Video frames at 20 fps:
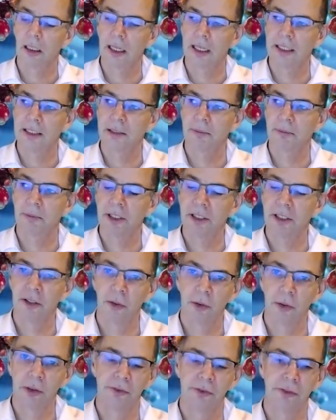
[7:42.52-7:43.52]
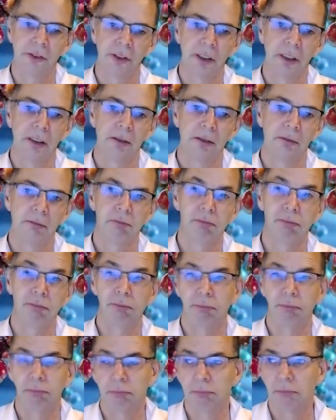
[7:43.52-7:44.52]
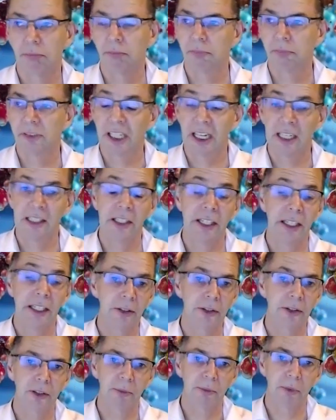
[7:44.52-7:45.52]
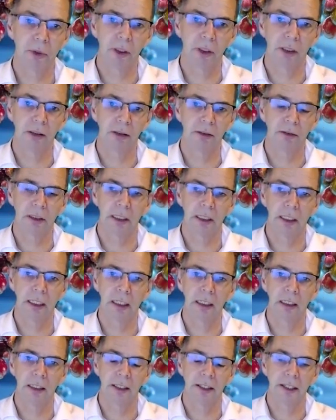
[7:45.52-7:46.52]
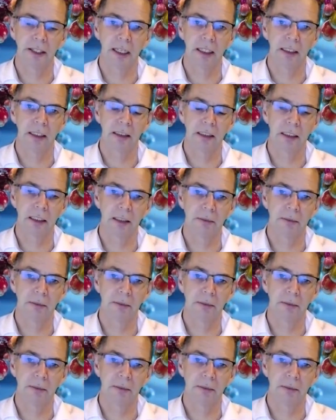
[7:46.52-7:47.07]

It's been known for 10 years or more that